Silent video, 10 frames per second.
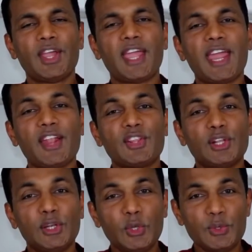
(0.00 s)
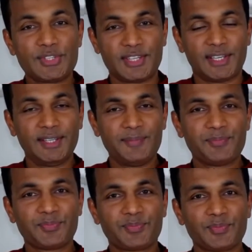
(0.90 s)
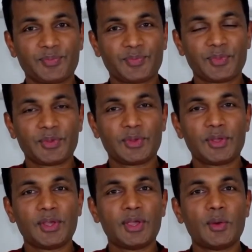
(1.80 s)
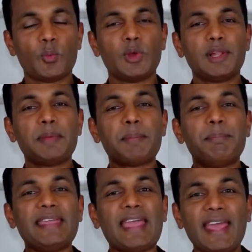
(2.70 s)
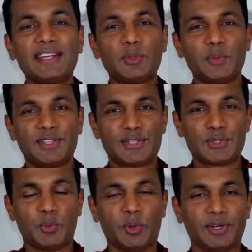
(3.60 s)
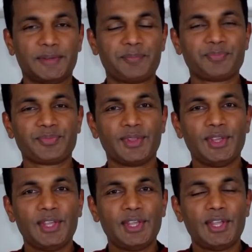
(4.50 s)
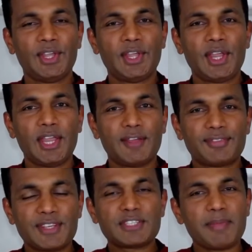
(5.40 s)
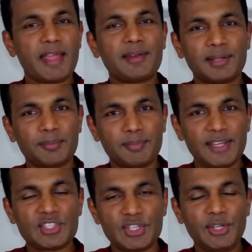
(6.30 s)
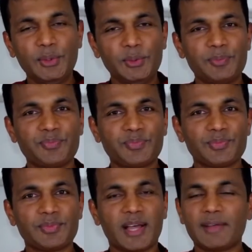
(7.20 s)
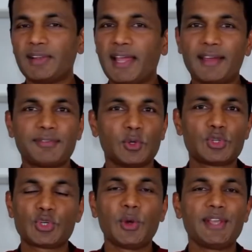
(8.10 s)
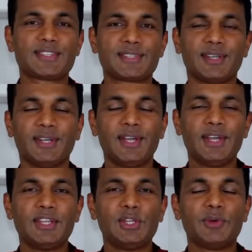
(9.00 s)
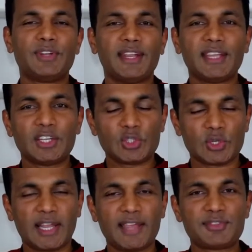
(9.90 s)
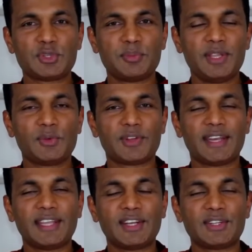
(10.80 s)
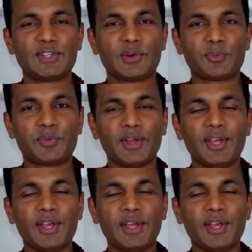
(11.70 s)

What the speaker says: And the loser will be beheaded with the sword. If this man beats you, I will have no choice. You have dedicated your life to me. You've